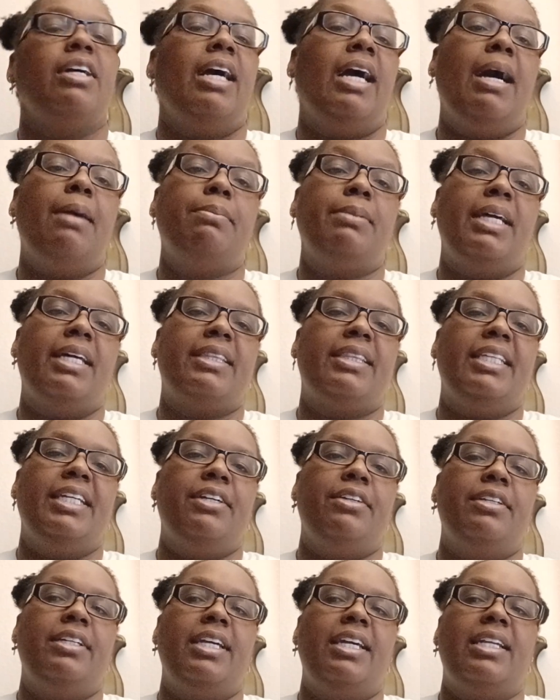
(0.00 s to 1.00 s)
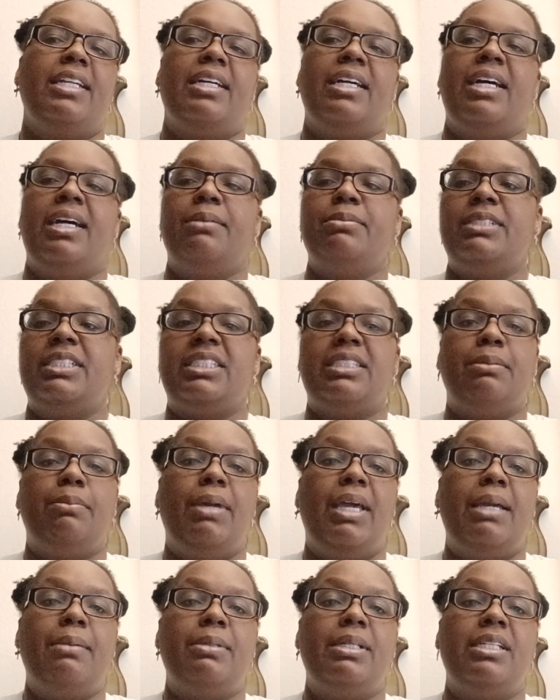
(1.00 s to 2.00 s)
I'm not there yet. I'm just a
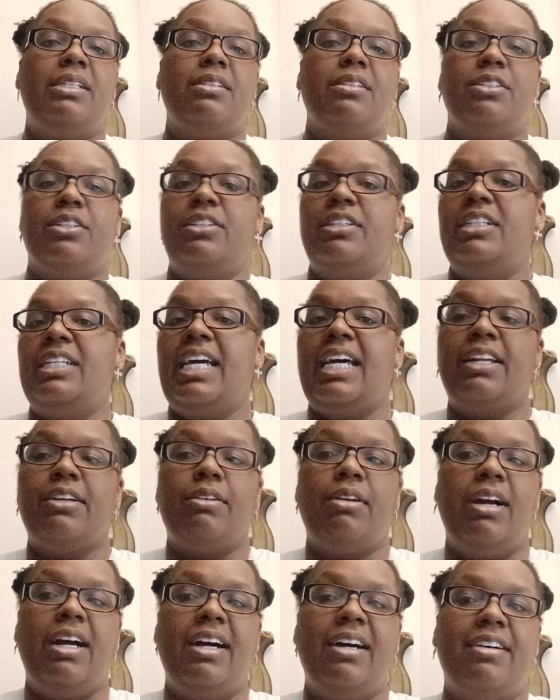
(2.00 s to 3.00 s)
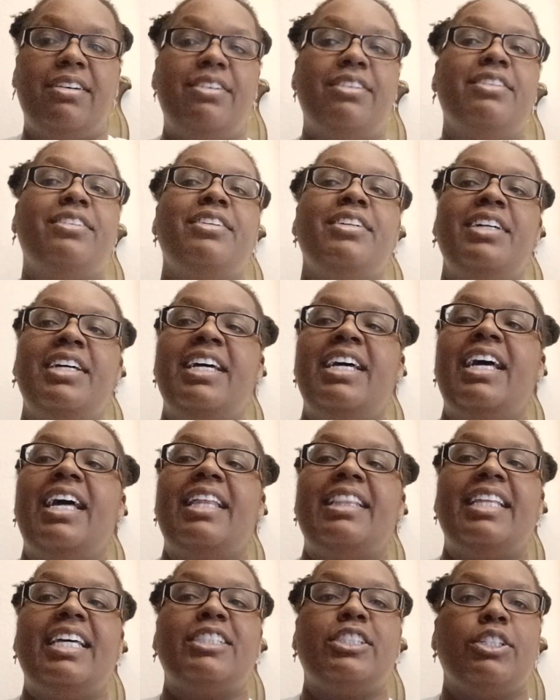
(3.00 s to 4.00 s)
baby learning how to crawl.
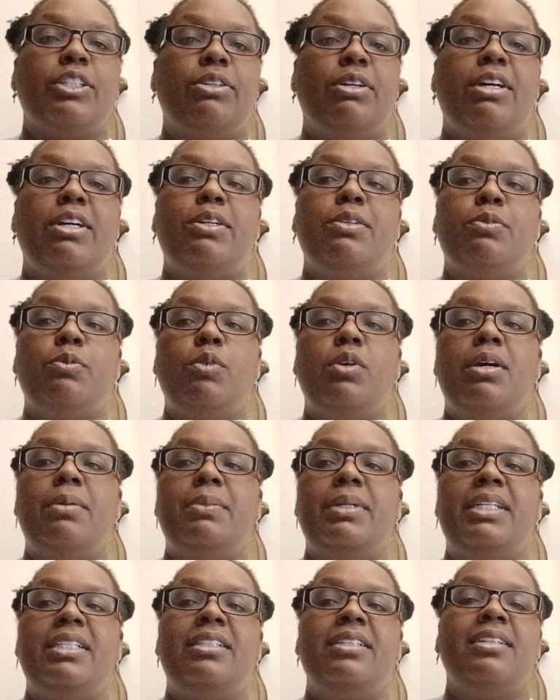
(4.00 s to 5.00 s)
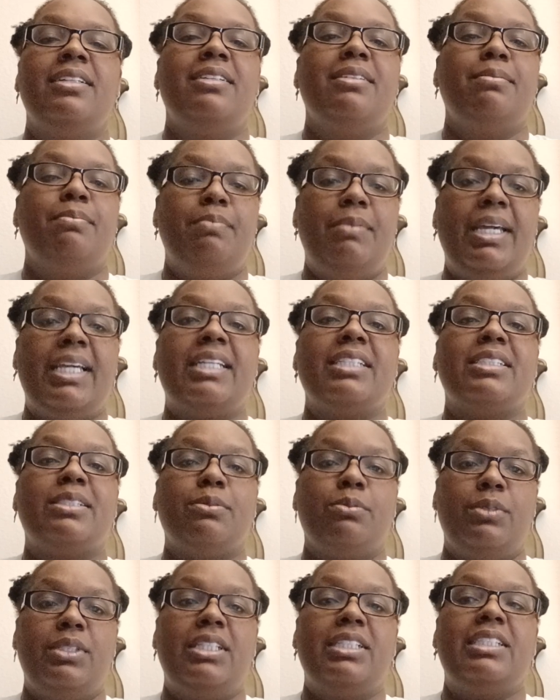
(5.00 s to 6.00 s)
That's a grown woman making
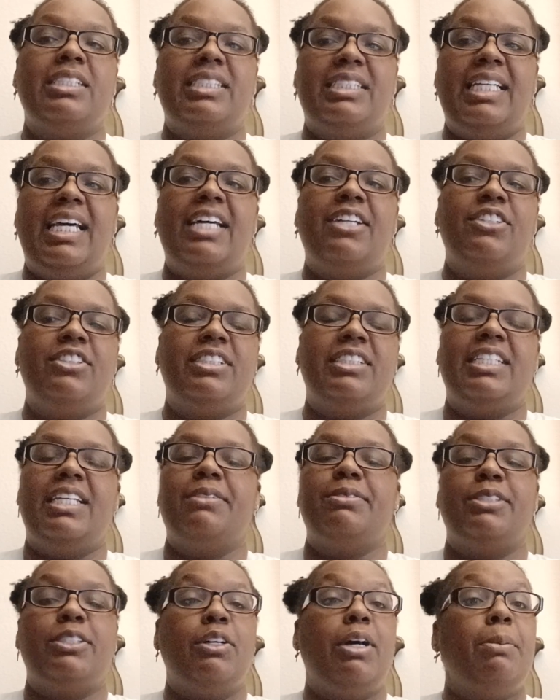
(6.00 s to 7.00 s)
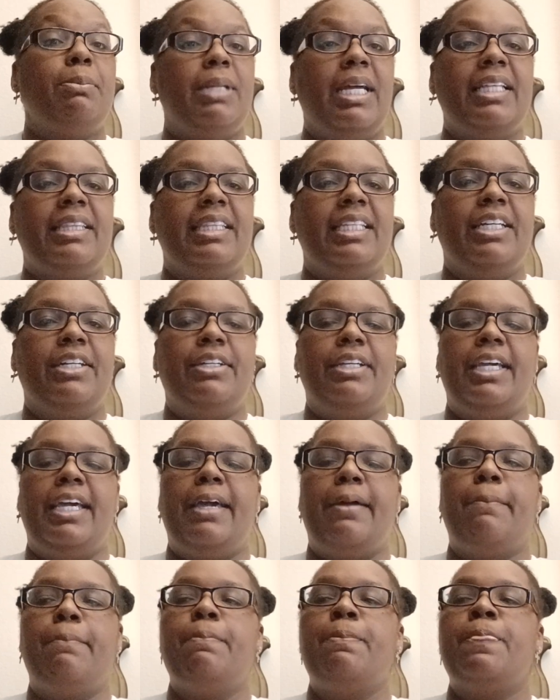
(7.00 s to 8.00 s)
some real designer stuff. So I'm not there
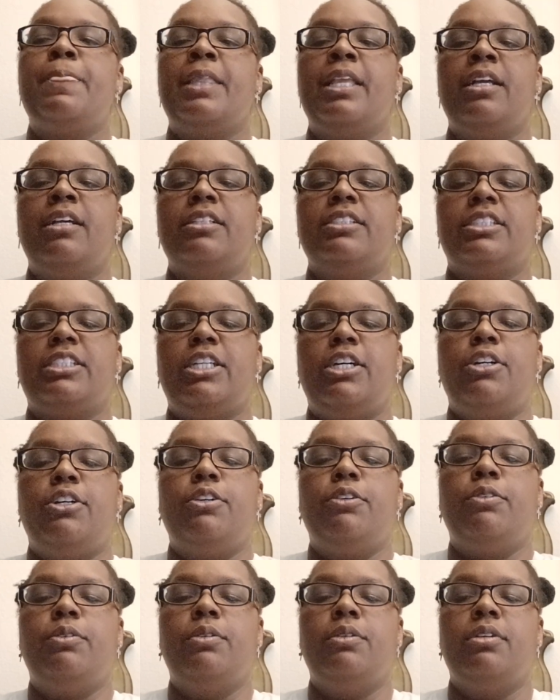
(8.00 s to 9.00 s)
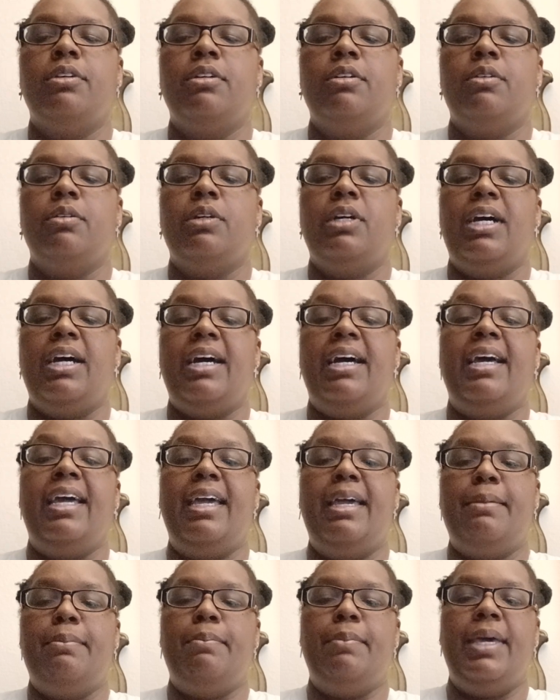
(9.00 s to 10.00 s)
yet. So I
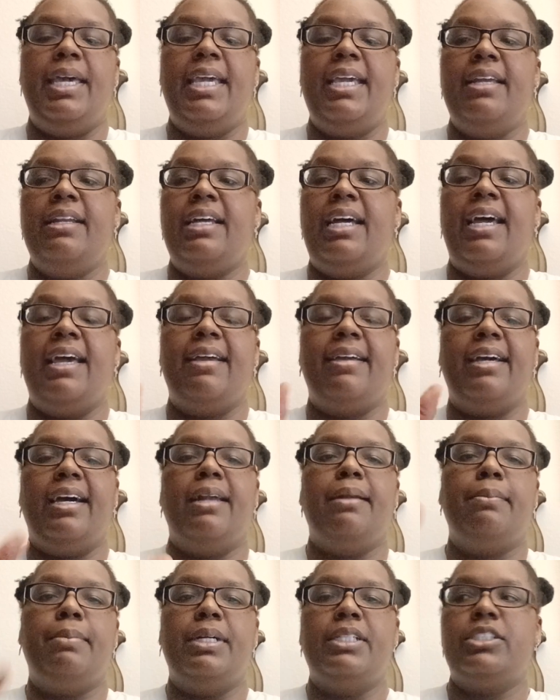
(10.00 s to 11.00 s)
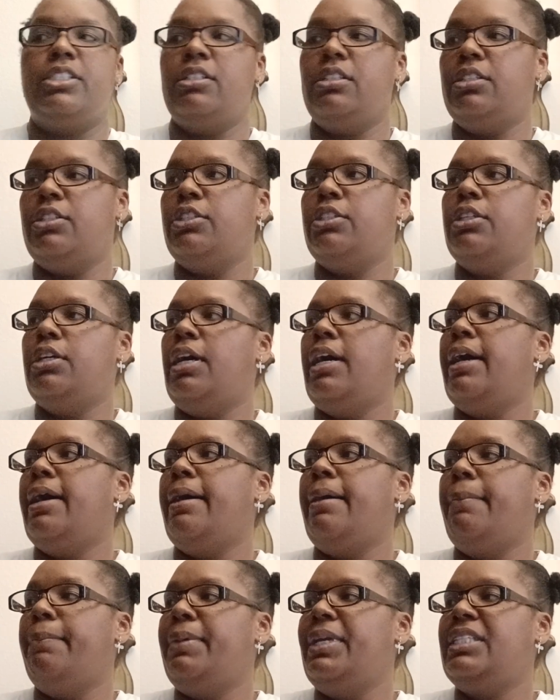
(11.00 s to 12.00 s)
had got a bunch of
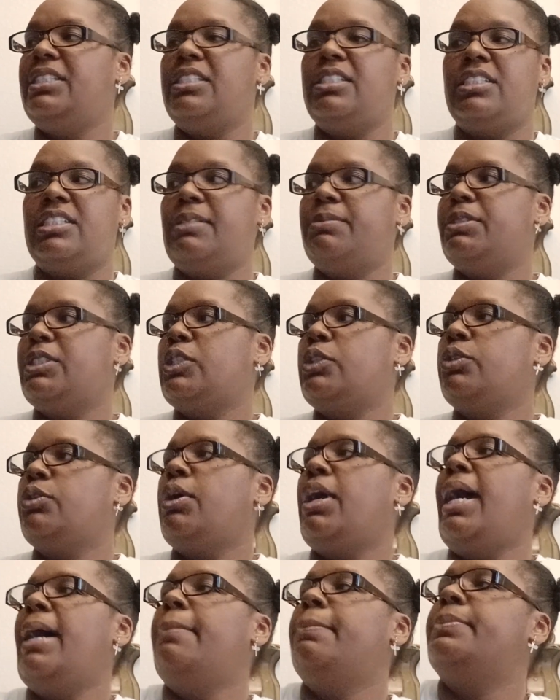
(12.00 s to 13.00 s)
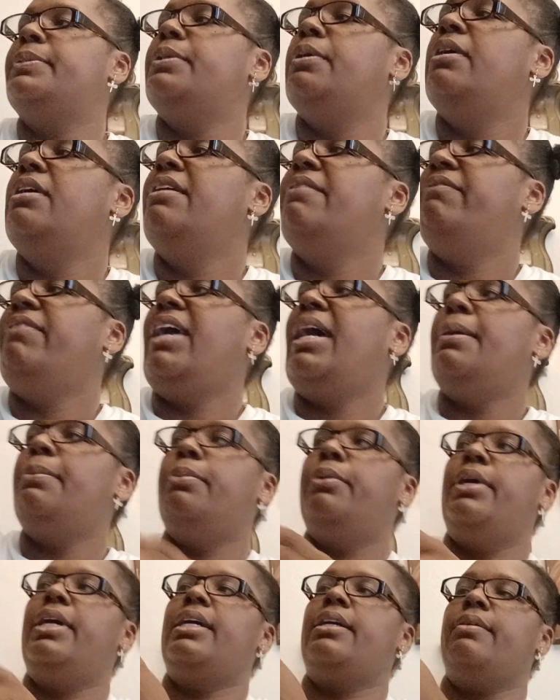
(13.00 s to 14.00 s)
little pieces of scrap
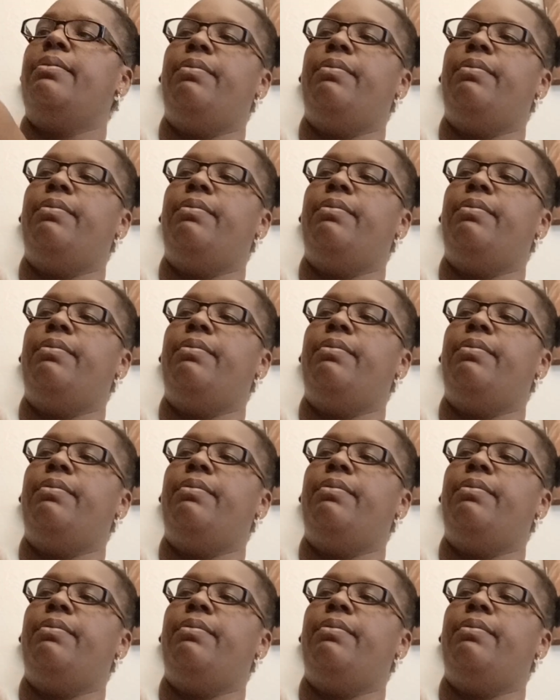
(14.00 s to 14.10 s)
fabric.